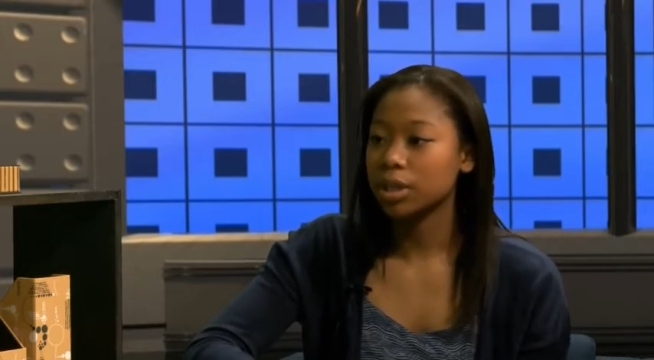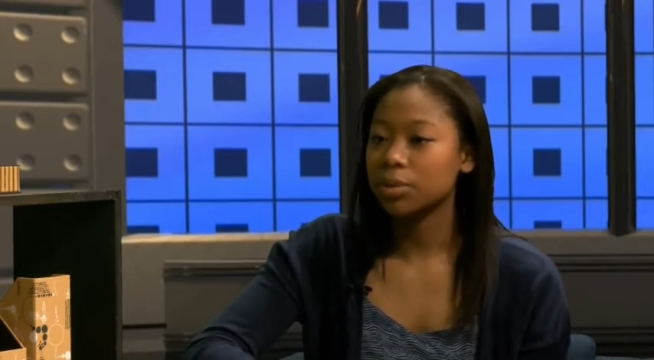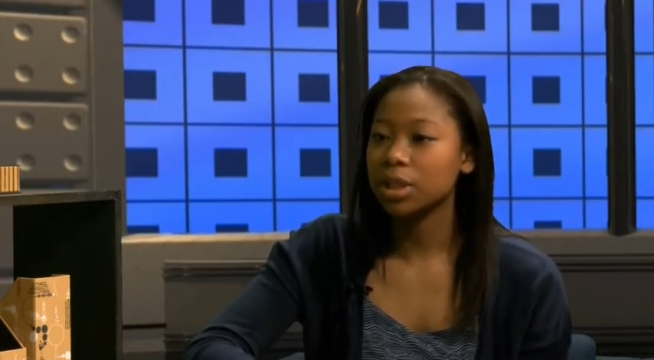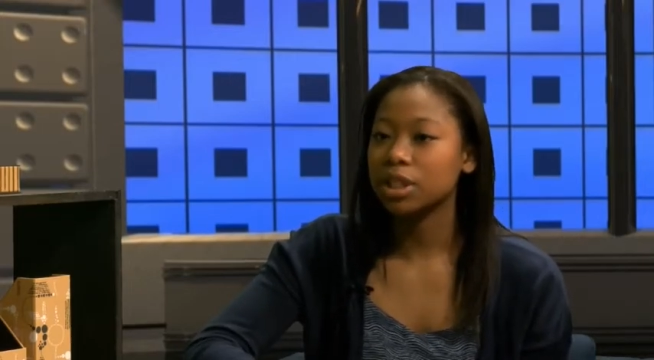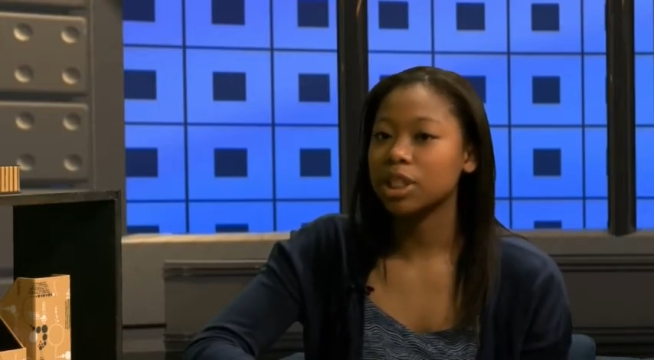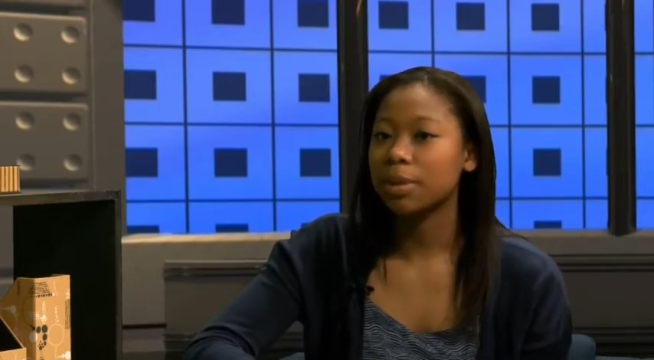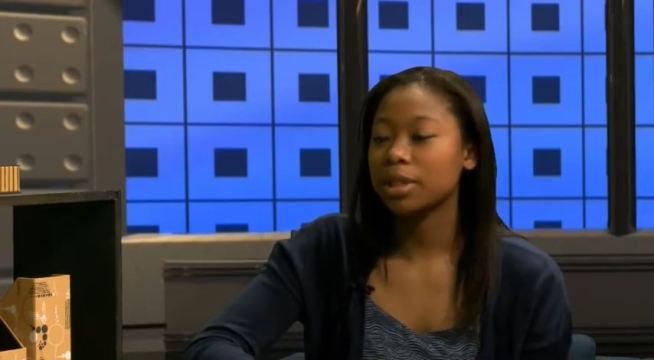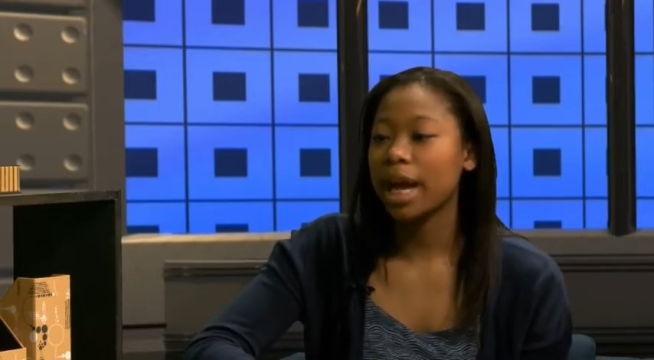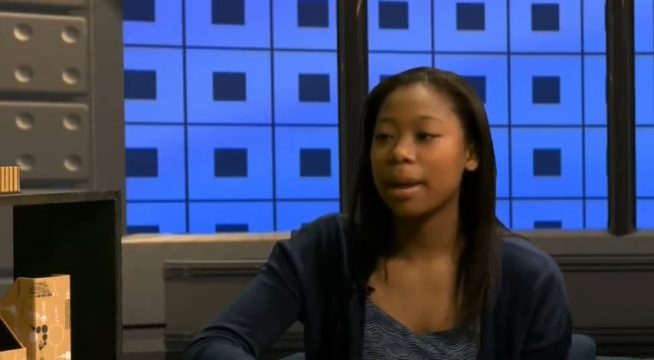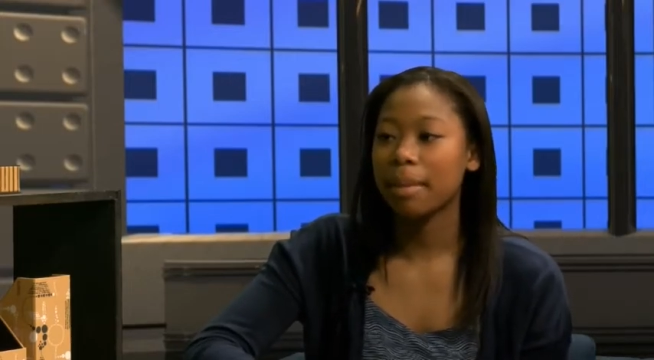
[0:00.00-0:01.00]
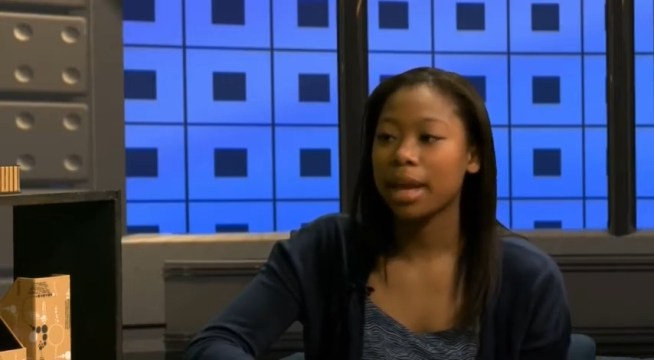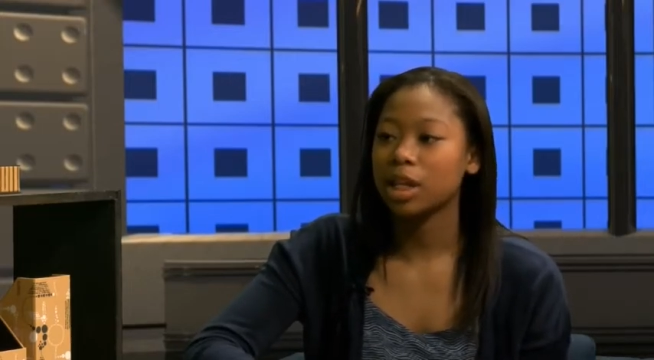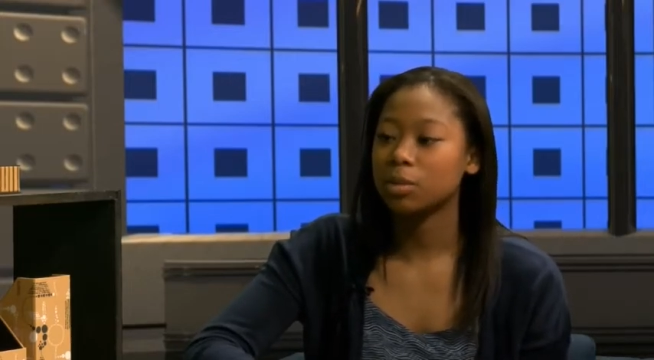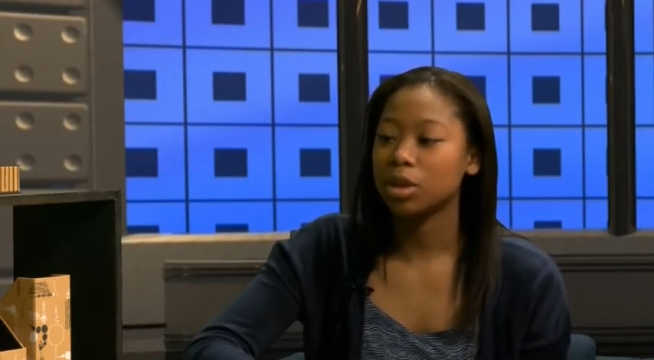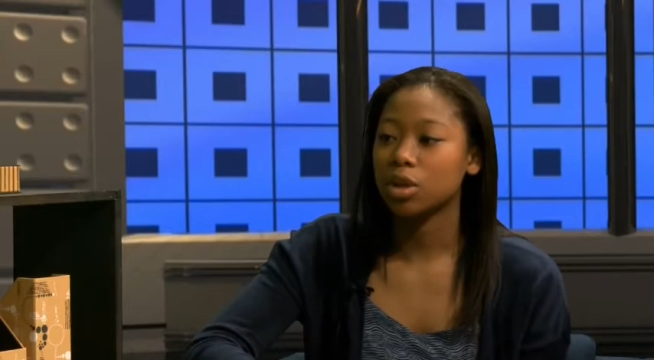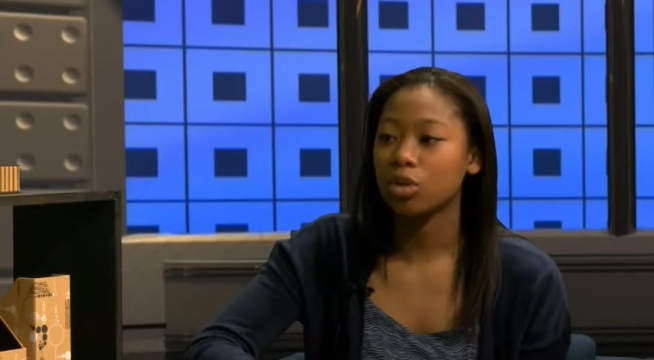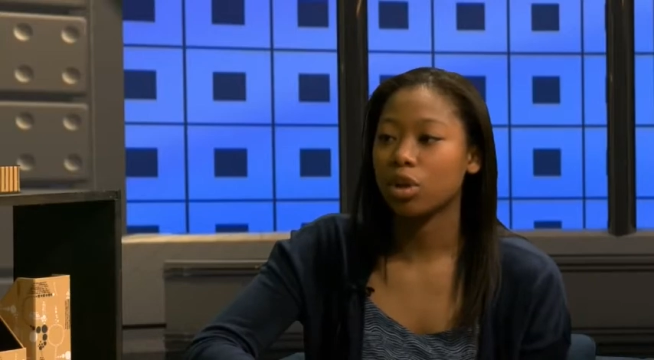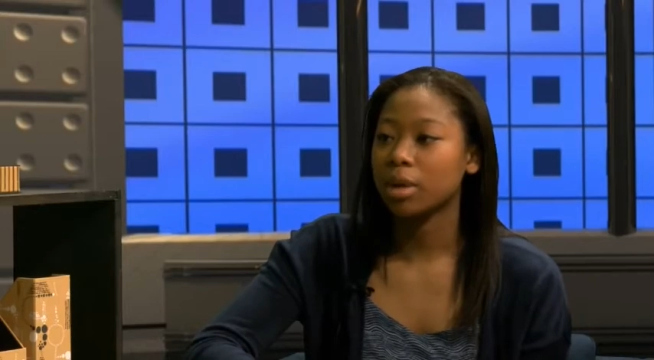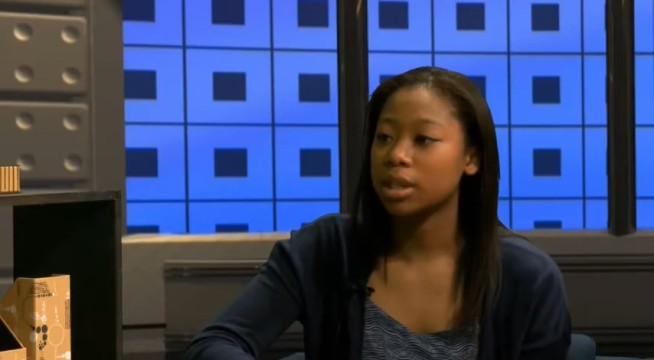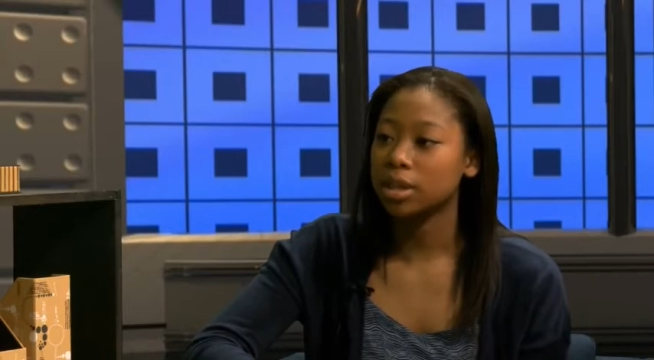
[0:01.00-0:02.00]
it's really just about time management and
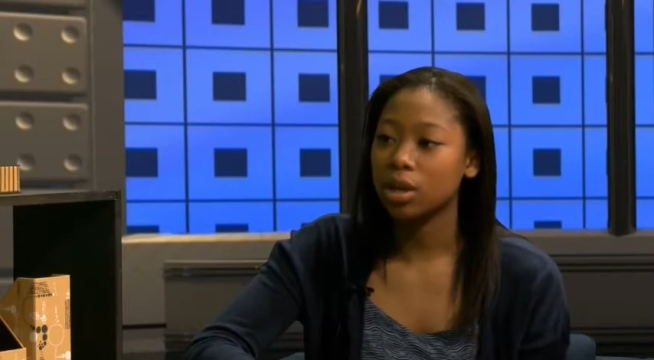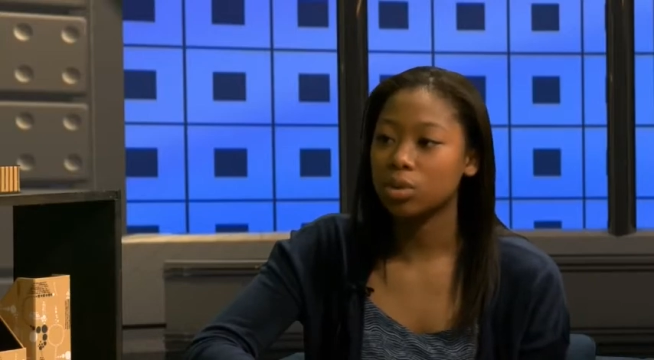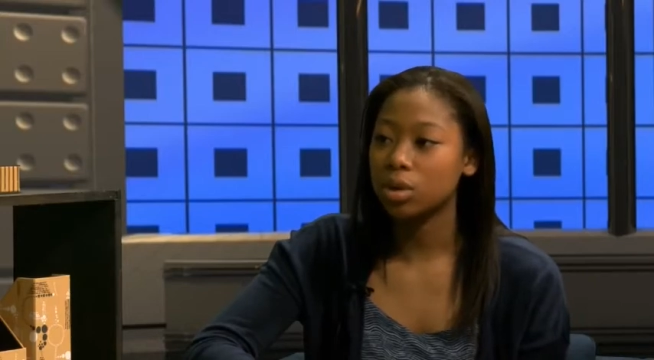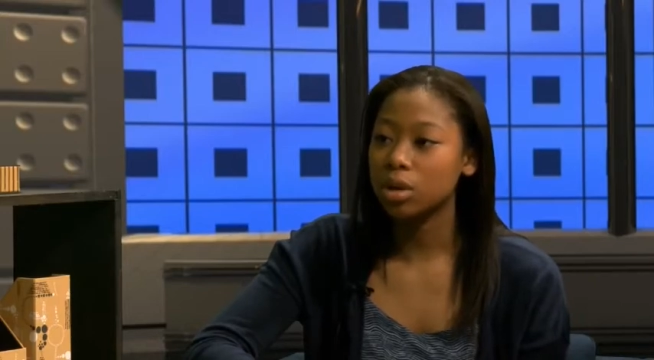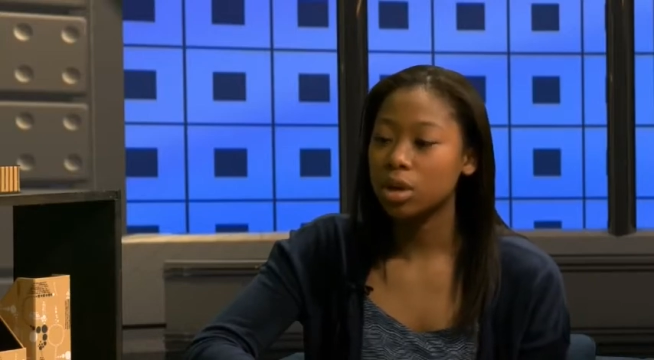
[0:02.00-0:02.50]
knowing my schedule.